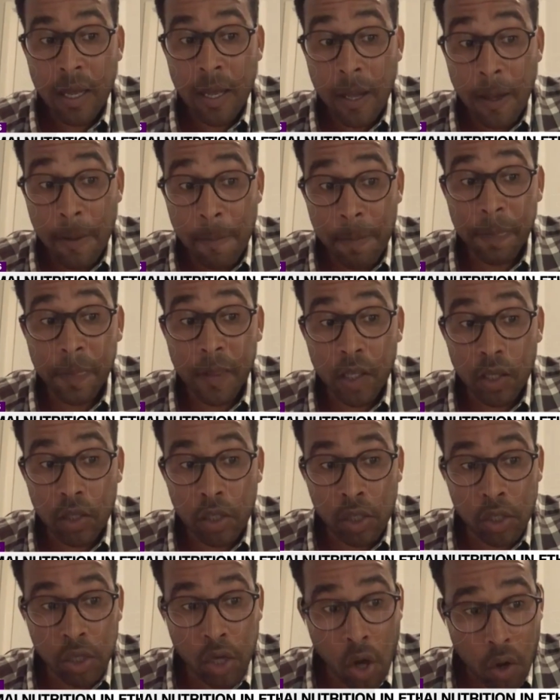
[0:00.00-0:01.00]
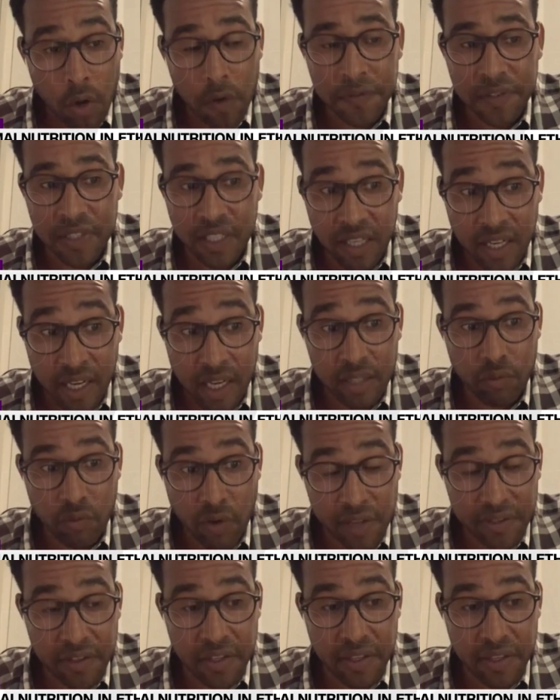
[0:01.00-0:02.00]
um, law of the land
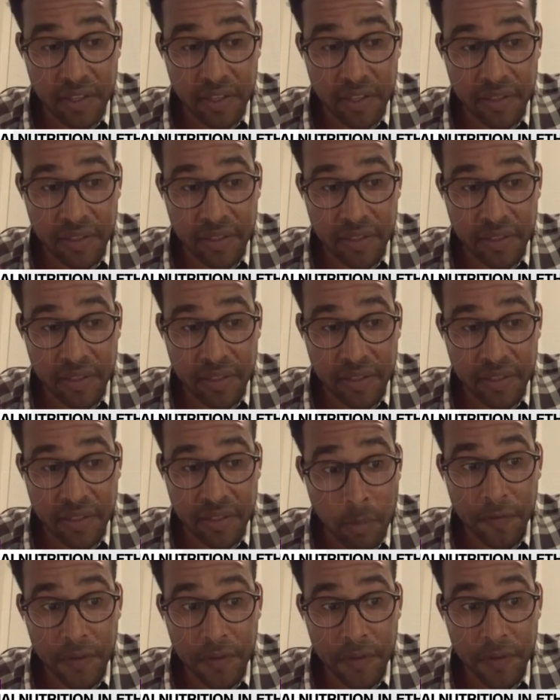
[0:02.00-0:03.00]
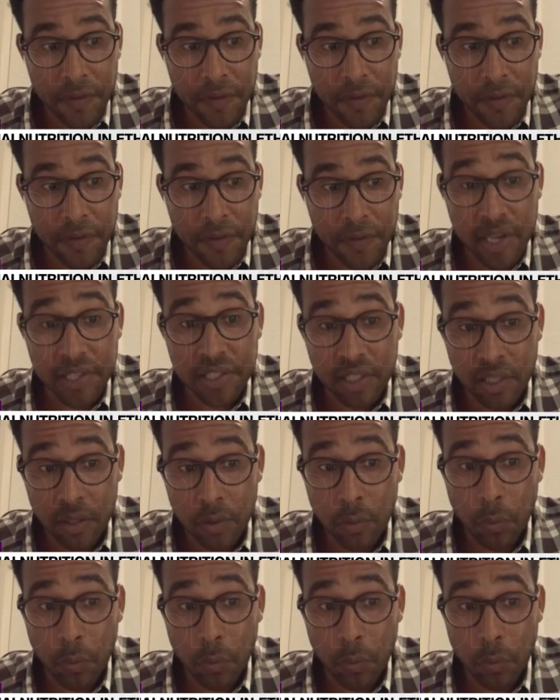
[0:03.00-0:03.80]
rather than the whim of a single person,